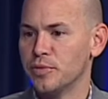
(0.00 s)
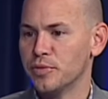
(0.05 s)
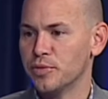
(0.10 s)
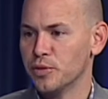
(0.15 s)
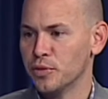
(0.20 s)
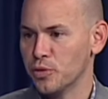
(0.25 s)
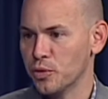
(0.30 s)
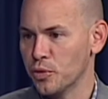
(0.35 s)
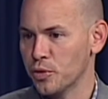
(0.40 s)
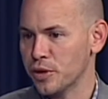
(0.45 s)

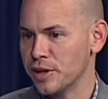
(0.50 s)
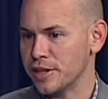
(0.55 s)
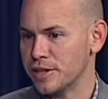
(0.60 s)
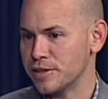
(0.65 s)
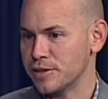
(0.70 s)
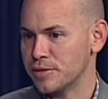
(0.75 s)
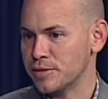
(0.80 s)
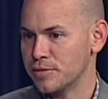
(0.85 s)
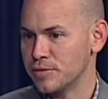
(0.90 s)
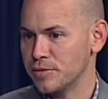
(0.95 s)
the Lord
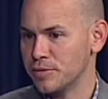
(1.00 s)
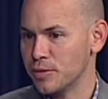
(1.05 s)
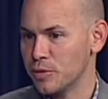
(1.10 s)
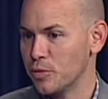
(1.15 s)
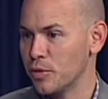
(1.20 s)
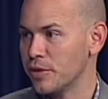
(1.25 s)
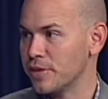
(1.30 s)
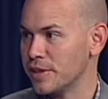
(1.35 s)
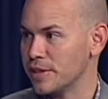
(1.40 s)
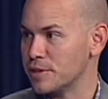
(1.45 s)
has the
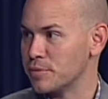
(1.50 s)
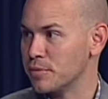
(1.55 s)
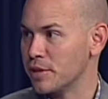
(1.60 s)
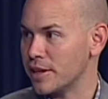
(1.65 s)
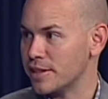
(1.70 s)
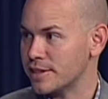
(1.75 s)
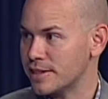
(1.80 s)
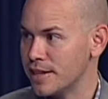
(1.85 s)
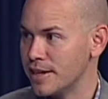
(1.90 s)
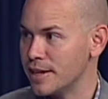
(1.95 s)
one that's
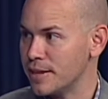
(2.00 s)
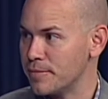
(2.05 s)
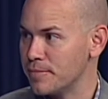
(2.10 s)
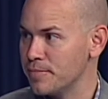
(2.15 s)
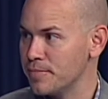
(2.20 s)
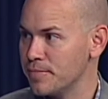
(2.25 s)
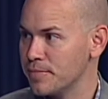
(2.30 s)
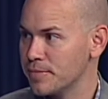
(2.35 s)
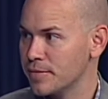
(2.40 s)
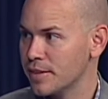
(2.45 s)
blessed him,